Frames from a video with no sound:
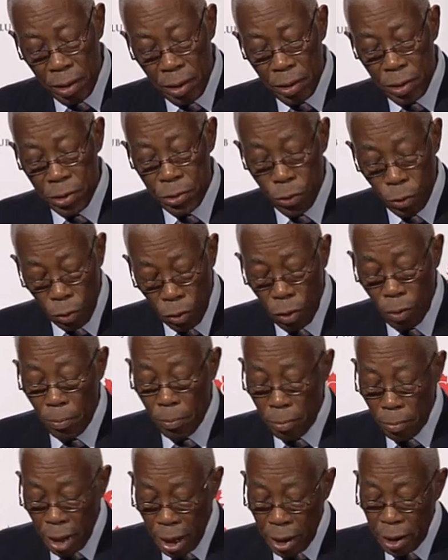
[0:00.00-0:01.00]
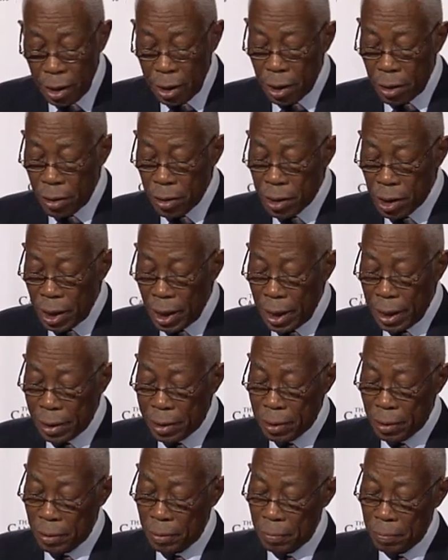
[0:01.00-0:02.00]
So, many years
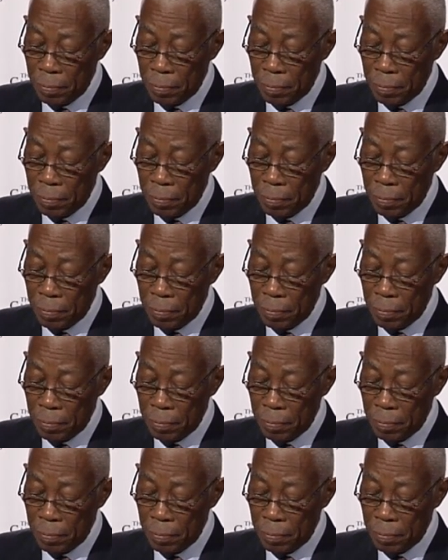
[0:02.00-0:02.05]
later,